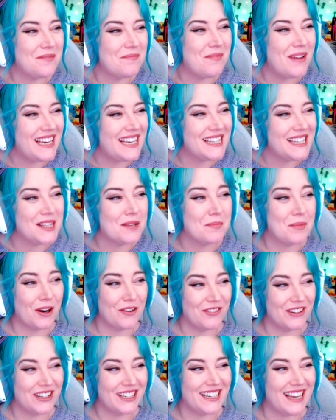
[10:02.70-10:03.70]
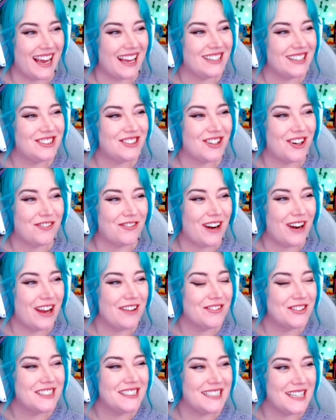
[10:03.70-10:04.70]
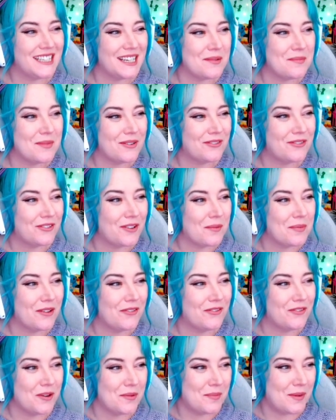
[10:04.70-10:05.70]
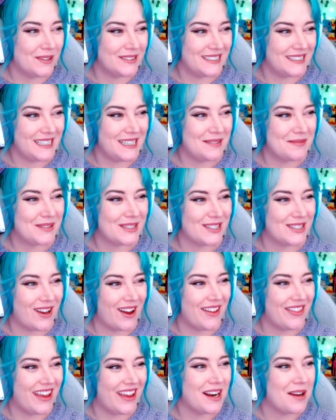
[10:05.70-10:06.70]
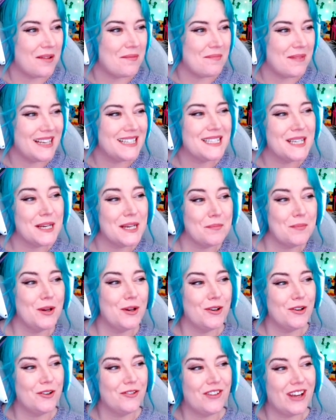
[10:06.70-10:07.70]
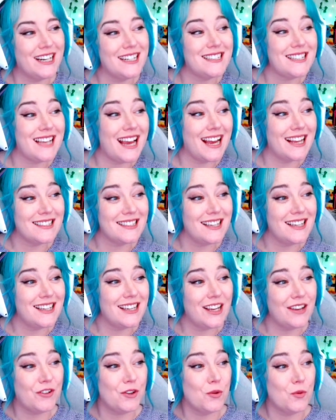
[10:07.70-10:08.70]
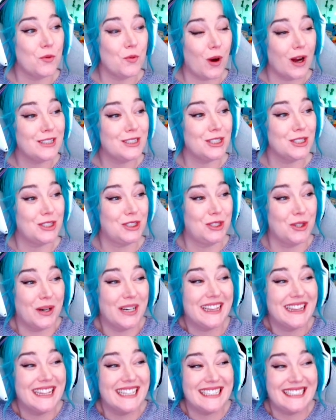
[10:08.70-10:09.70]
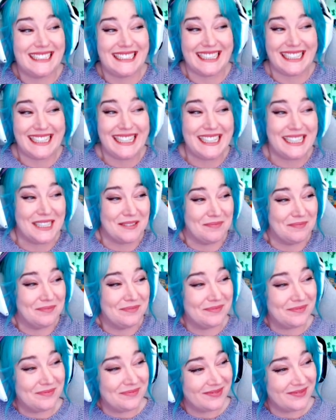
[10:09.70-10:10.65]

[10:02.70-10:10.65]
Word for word: making the perfect catch. A rival sim from the football team saw that amazing move and is asking if you want to join the team.